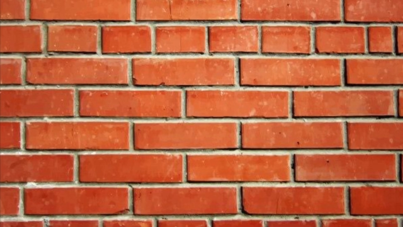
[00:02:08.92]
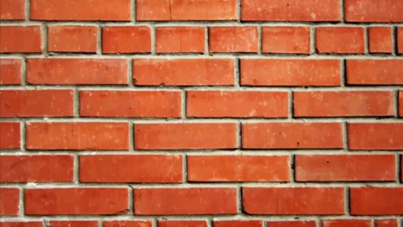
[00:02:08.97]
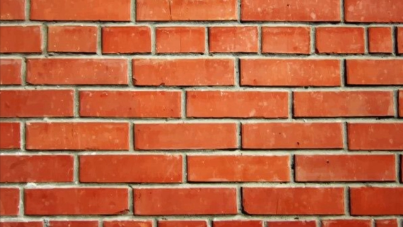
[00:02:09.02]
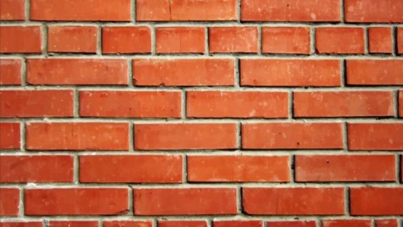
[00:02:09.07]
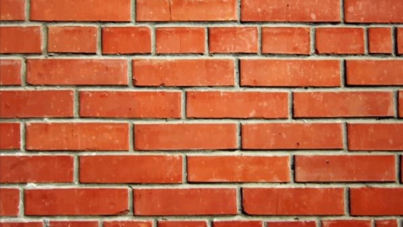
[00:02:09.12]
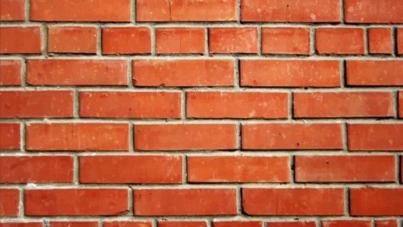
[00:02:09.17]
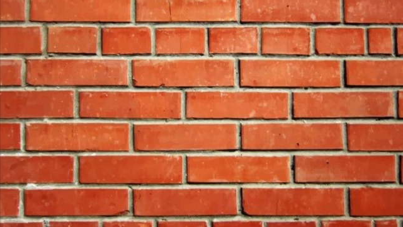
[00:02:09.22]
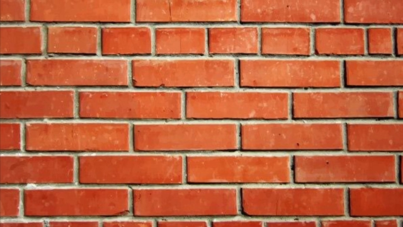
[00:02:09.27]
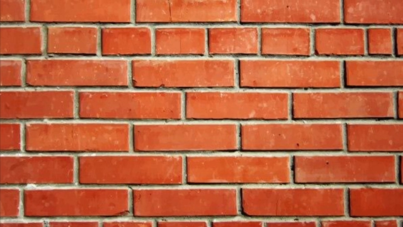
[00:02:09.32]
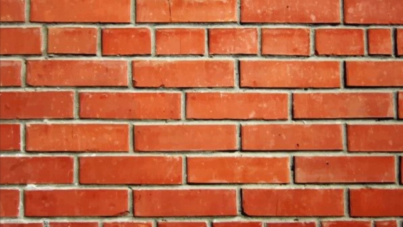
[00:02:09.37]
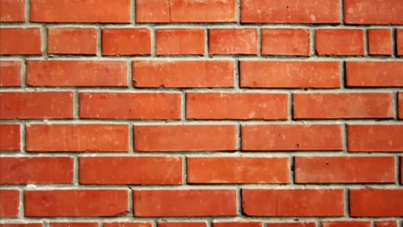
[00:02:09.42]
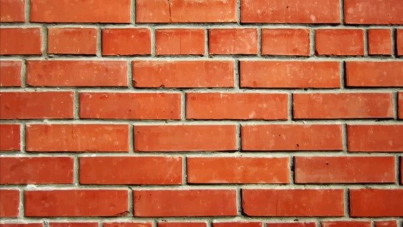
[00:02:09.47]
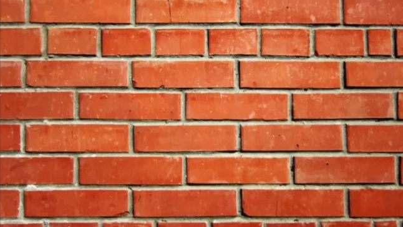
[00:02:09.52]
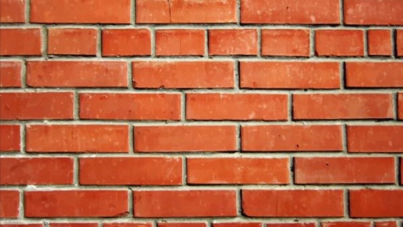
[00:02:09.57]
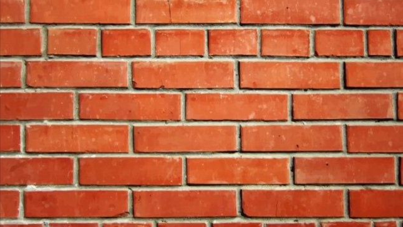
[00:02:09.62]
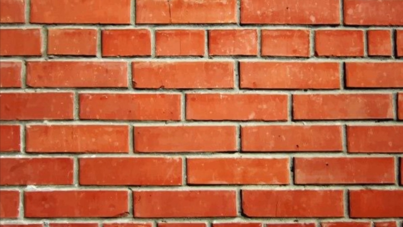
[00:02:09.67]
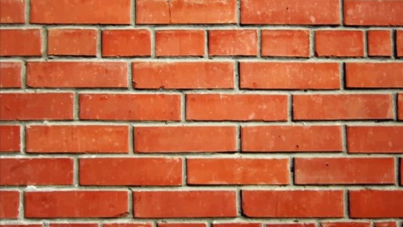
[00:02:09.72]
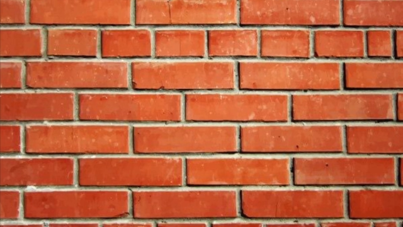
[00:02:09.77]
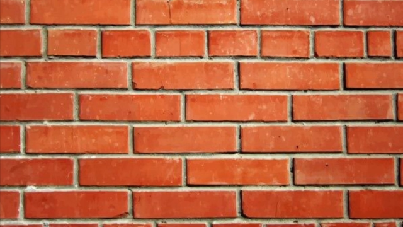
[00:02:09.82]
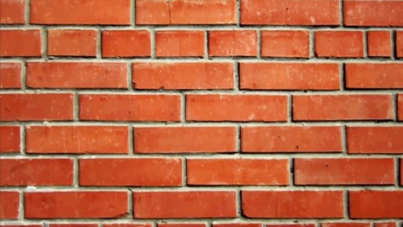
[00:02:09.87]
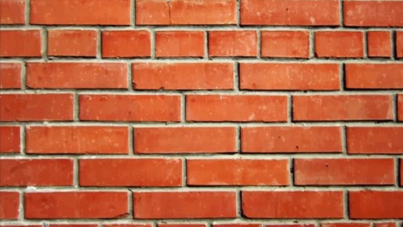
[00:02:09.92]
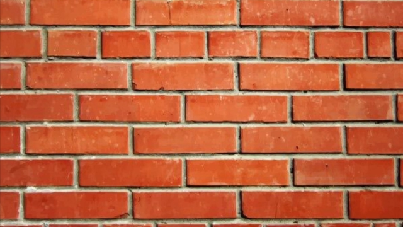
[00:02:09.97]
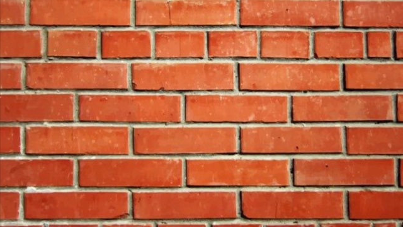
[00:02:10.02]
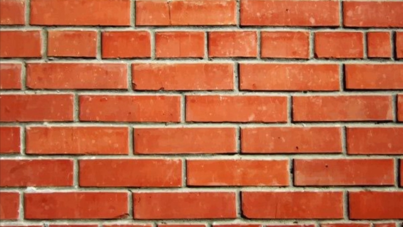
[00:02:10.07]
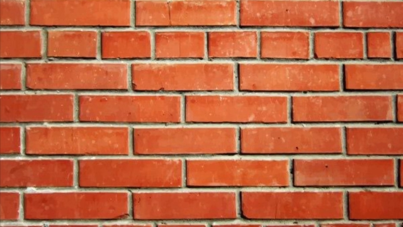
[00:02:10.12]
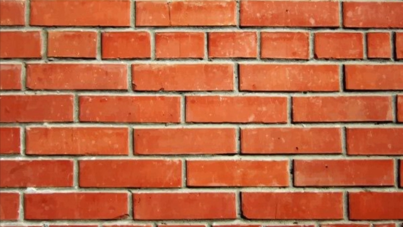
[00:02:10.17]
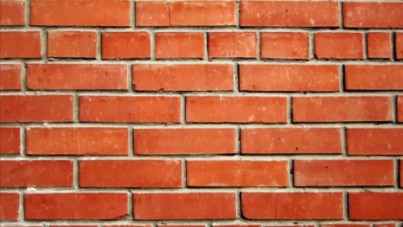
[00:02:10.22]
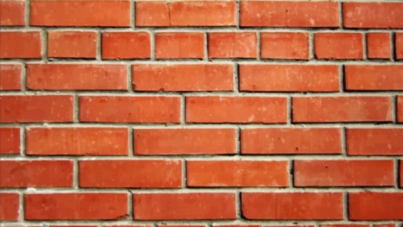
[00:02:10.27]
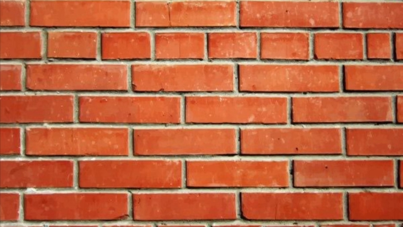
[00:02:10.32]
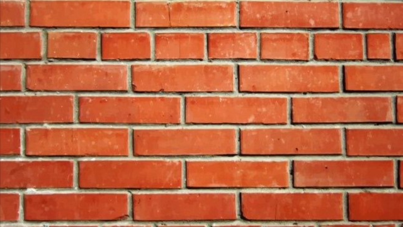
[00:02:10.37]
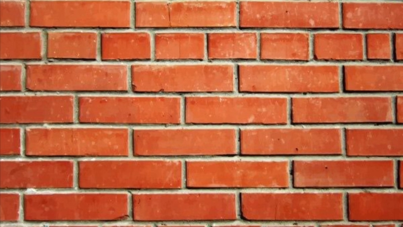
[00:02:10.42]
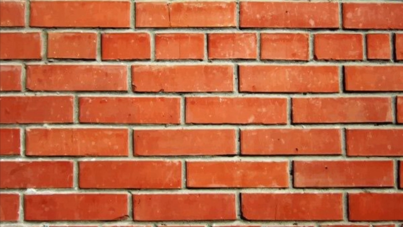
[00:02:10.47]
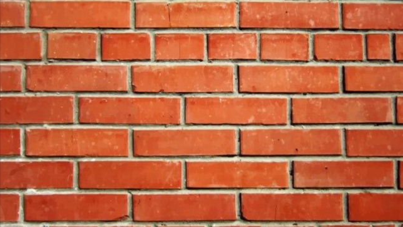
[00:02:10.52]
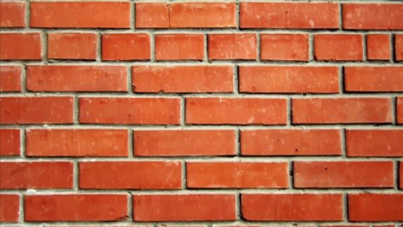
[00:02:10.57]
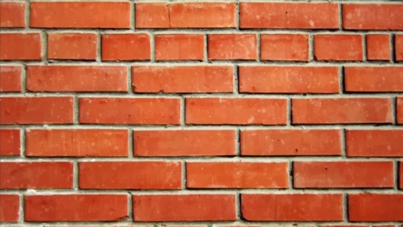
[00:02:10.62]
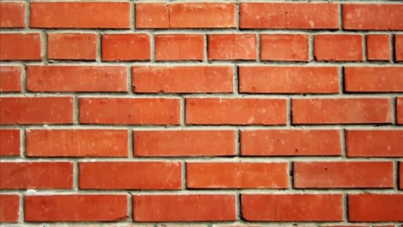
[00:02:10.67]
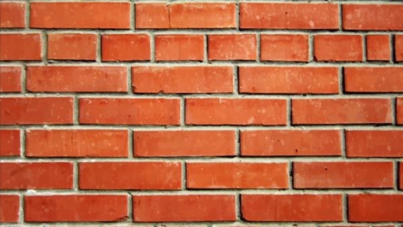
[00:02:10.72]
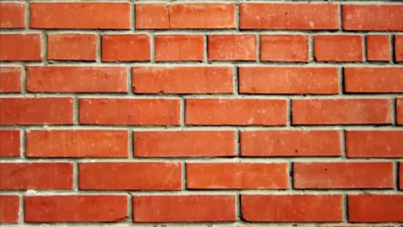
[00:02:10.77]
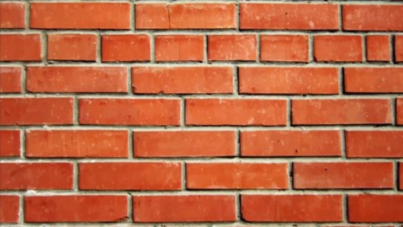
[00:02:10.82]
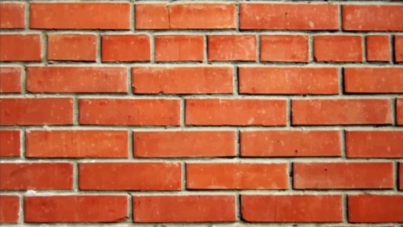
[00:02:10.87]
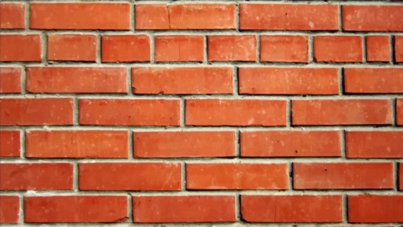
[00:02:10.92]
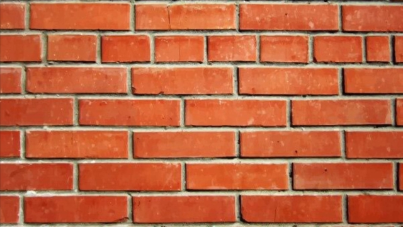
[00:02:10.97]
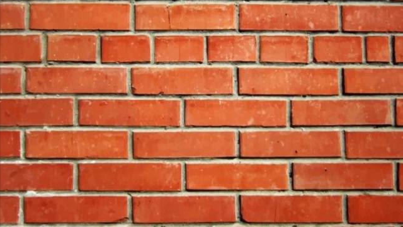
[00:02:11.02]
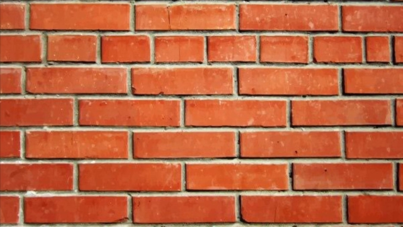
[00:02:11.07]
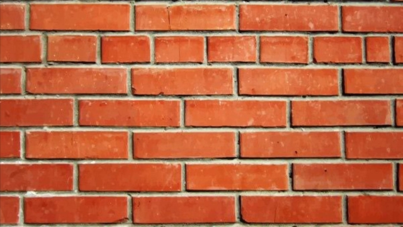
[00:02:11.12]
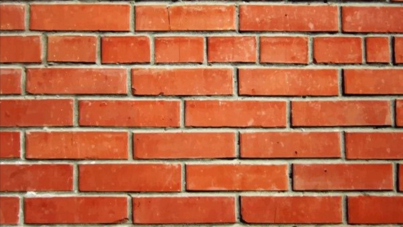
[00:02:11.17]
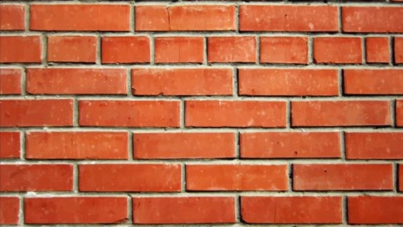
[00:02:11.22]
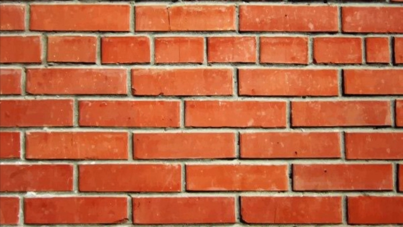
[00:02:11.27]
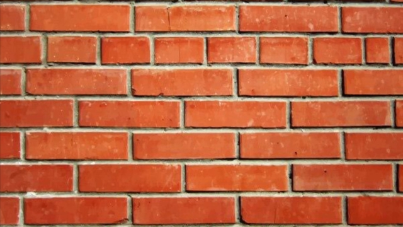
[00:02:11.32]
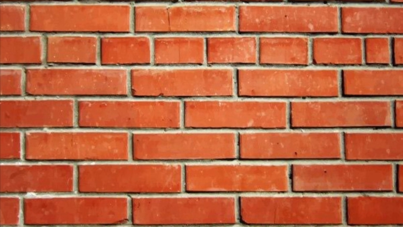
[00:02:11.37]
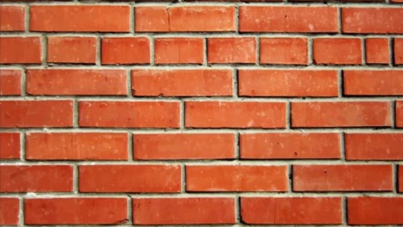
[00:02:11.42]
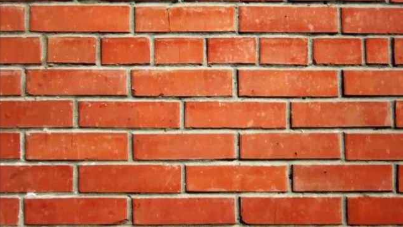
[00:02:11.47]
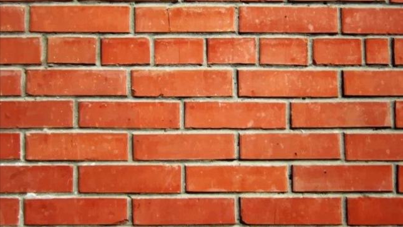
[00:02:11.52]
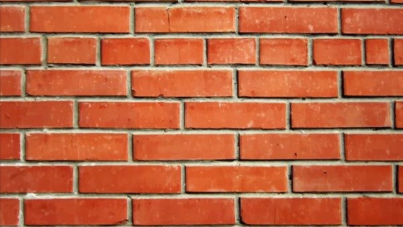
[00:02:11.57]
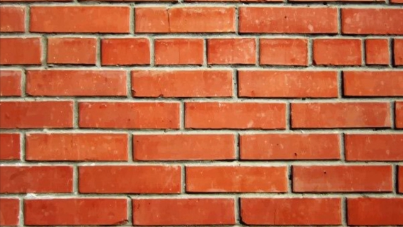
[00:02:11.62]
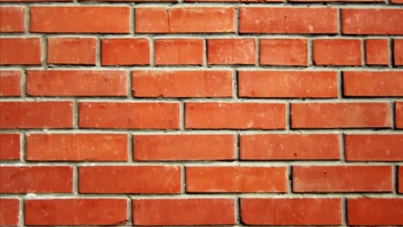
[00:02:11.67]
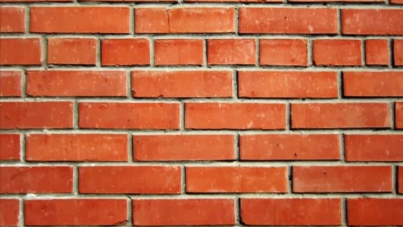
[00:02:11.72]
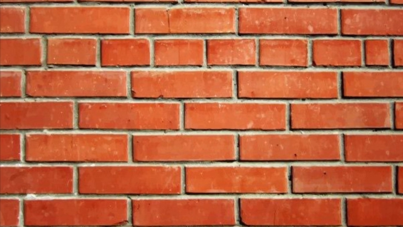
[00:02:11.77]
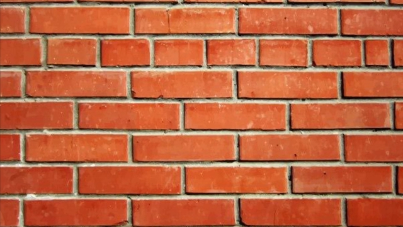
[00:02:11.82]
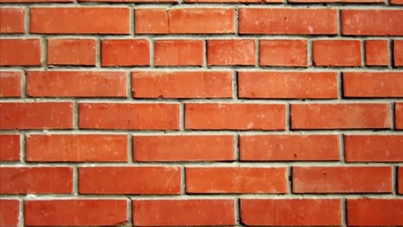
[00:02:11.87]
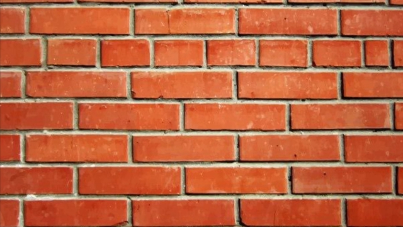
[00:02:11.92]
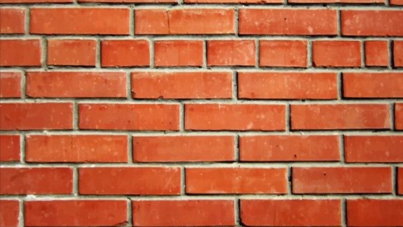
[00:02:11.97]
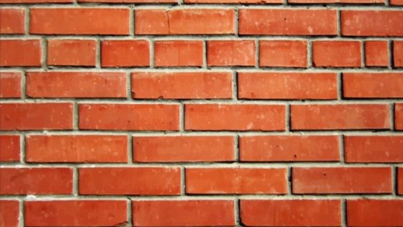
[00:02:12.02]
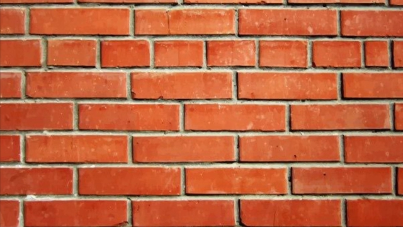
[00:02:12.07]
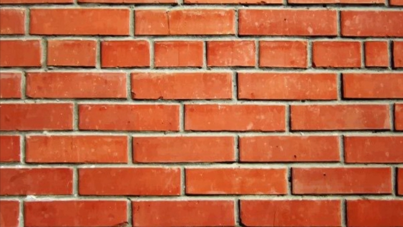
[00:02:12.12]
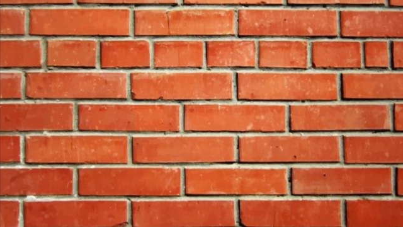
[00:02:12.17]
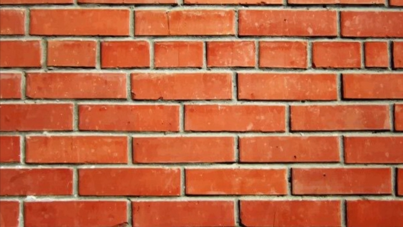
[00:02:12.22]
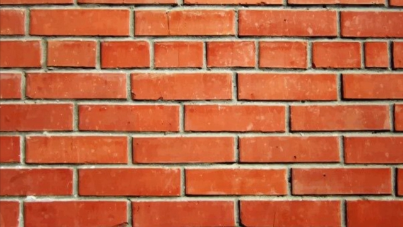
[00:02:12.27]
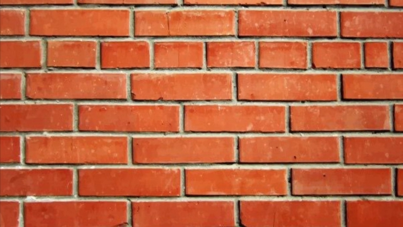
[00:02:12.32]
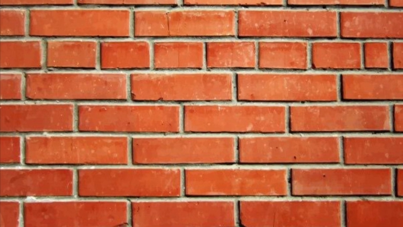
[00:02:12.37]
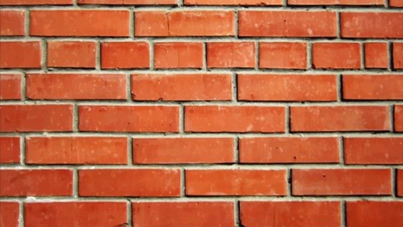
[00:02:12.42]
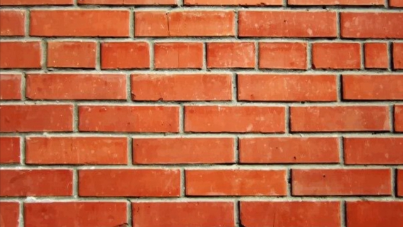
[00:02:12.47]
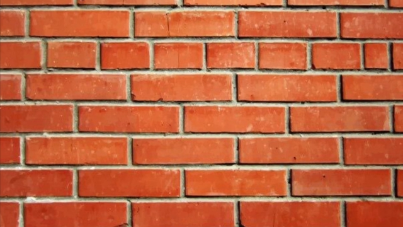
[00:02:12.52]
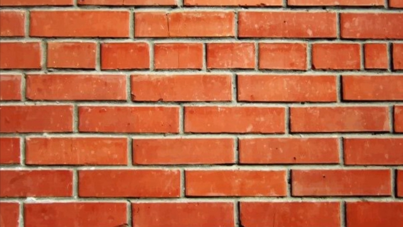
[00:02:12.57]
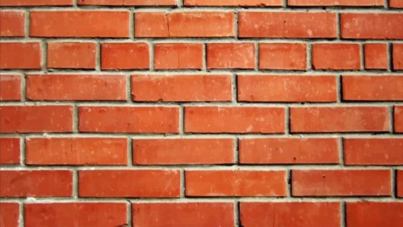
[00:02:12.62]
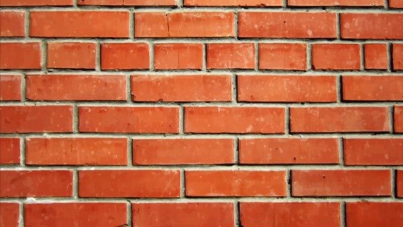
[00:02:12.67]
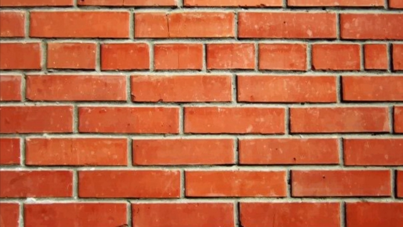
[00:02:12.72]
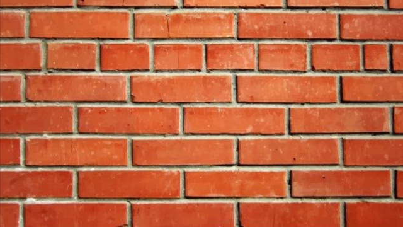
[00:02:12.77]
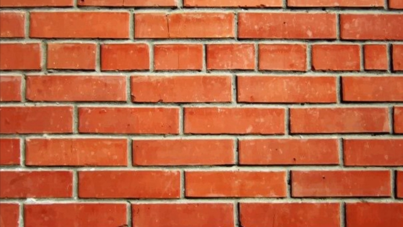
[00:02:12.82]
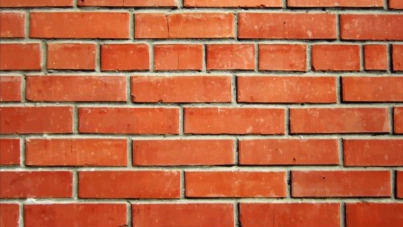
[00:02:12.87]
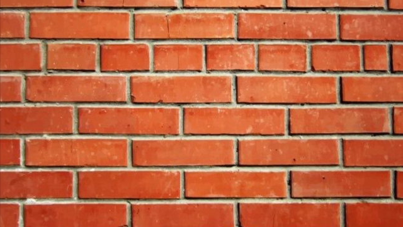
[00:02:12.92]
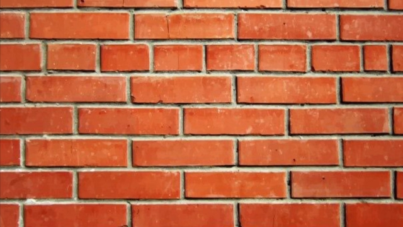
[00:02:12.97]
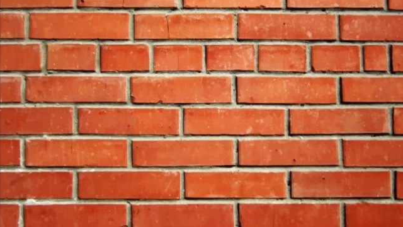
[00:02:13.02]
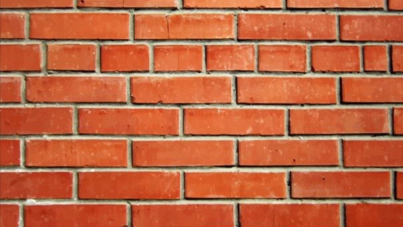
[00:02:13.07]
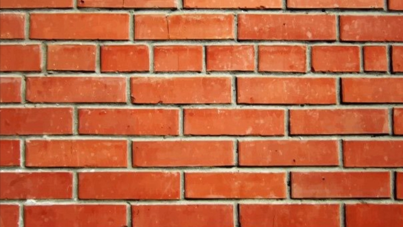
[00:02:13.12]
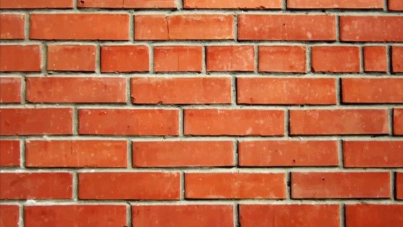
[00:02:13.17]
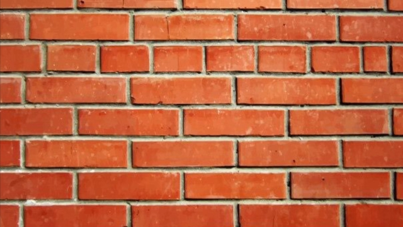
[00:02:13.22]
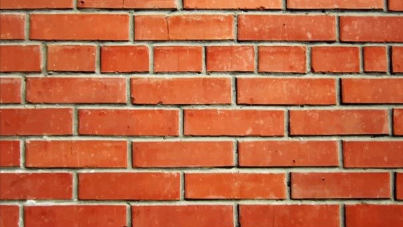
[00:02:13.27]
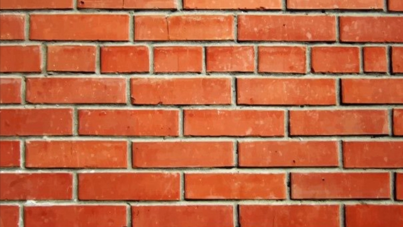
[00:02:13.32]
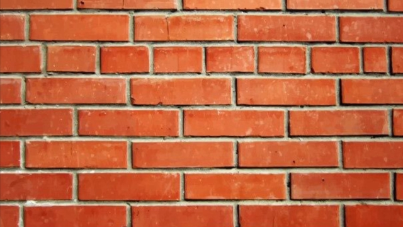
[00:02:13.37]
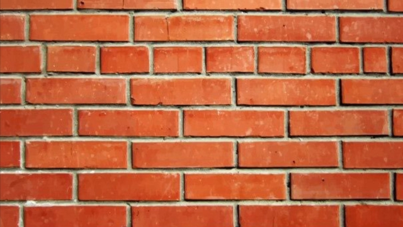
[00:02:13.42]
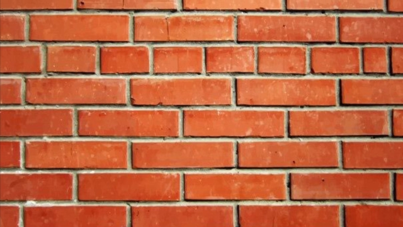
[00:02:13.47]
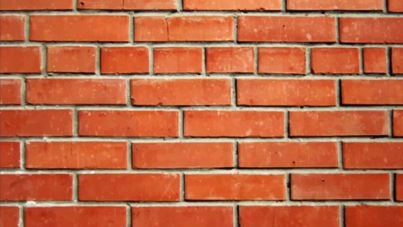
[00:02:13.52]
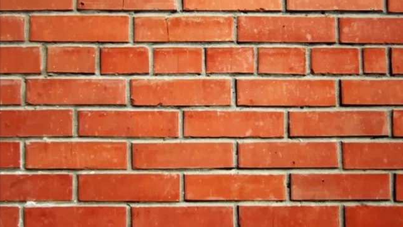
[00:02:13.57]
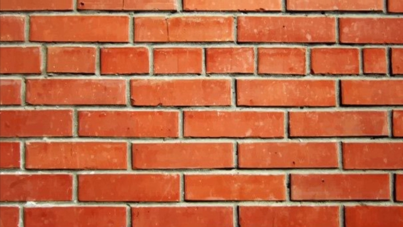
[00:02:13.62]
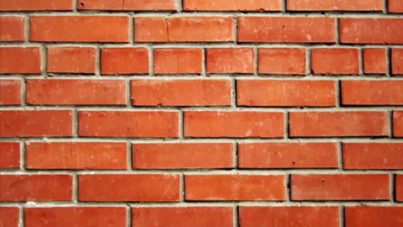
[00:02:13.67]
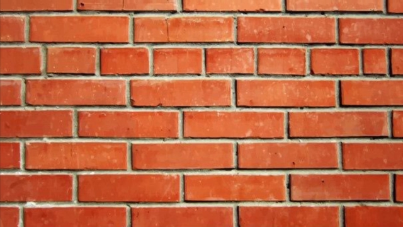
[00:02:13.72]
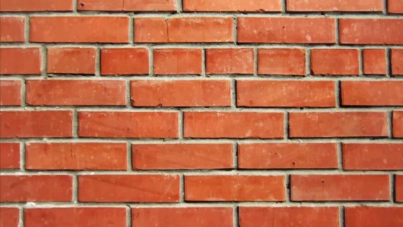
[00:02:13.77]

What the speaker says: Nobody's mouth can be seen.